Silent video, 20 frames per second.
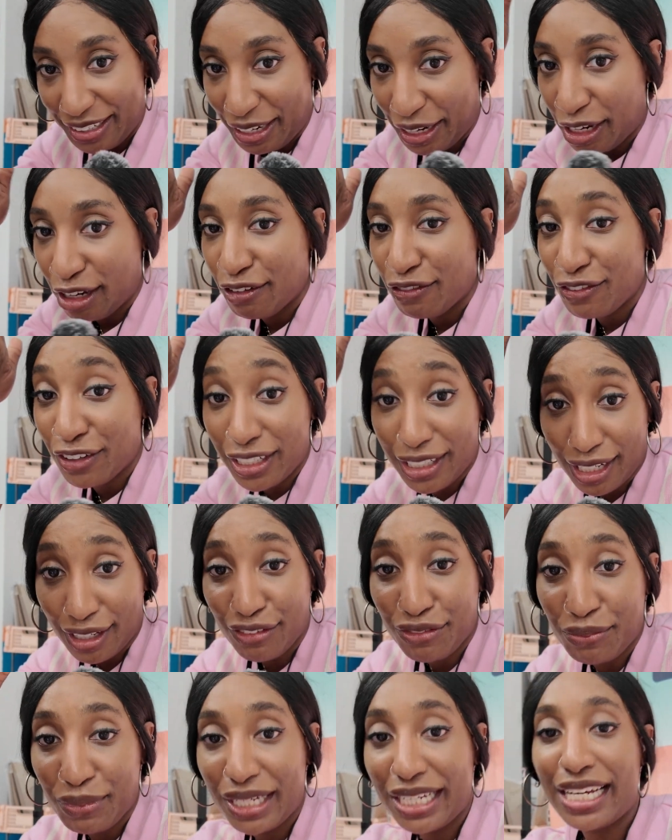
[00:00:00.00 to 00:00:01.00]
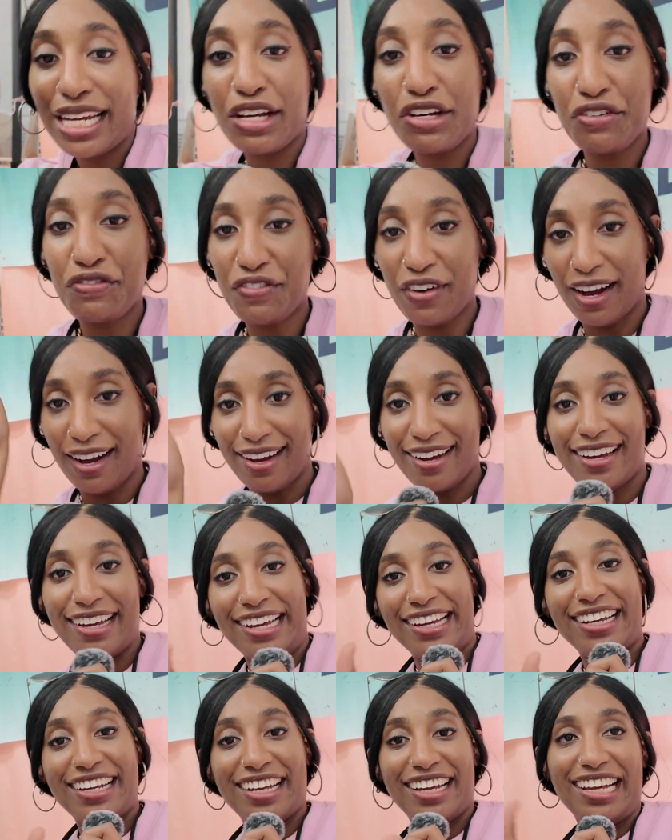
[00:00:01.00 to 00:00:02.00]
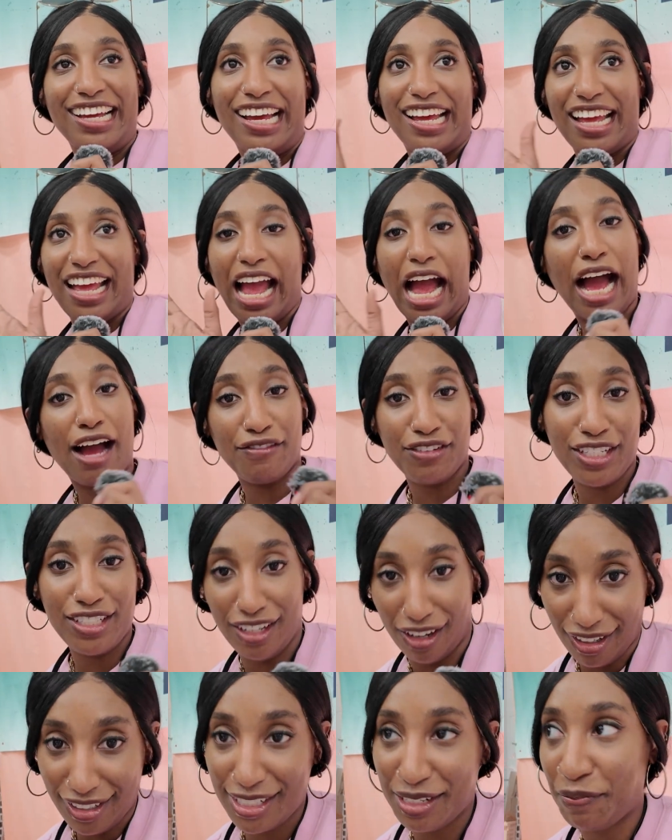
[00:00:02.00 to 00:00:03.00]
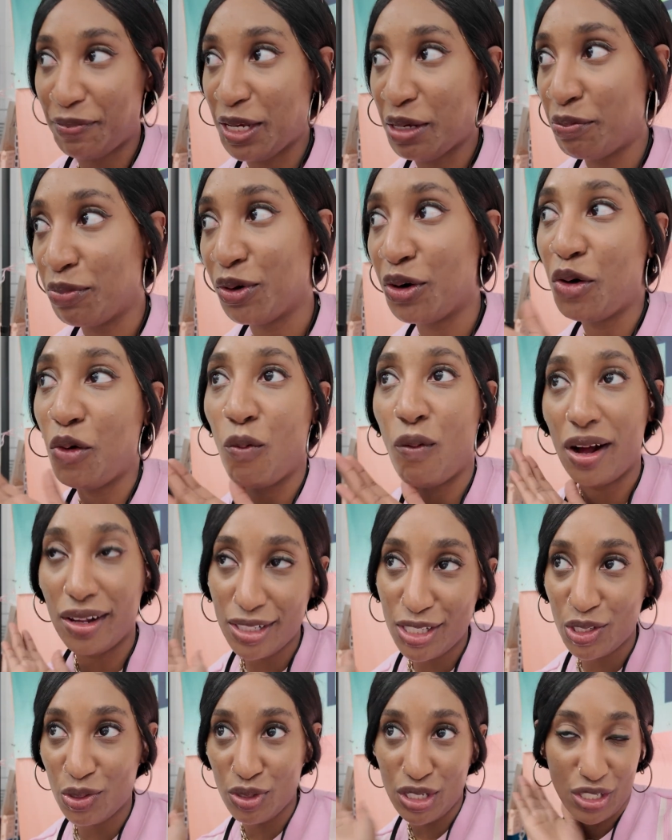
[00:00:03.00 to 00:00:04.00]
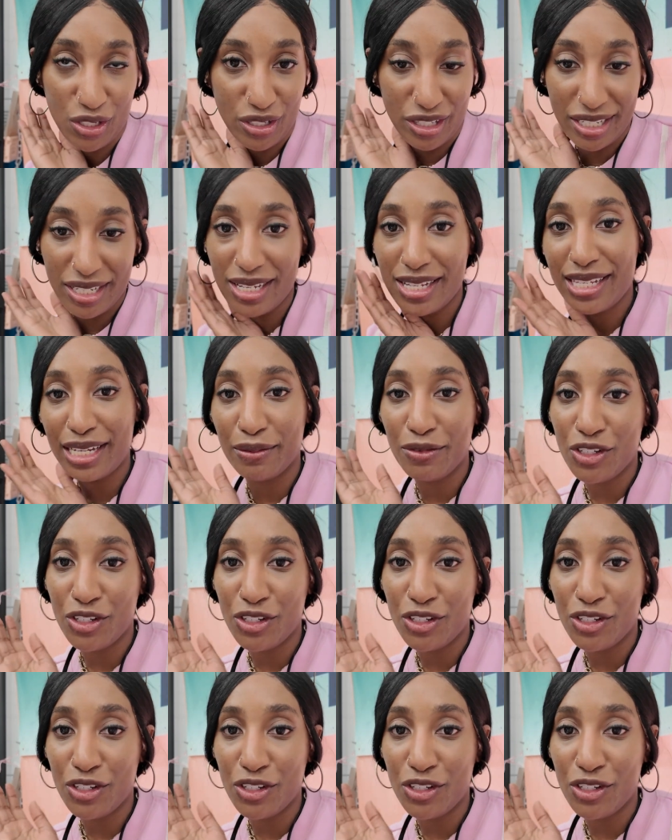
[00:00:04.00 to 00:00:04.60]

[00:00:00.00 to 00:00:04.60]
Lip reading: Okay, forgive me if I have to talk to people whilst we do this.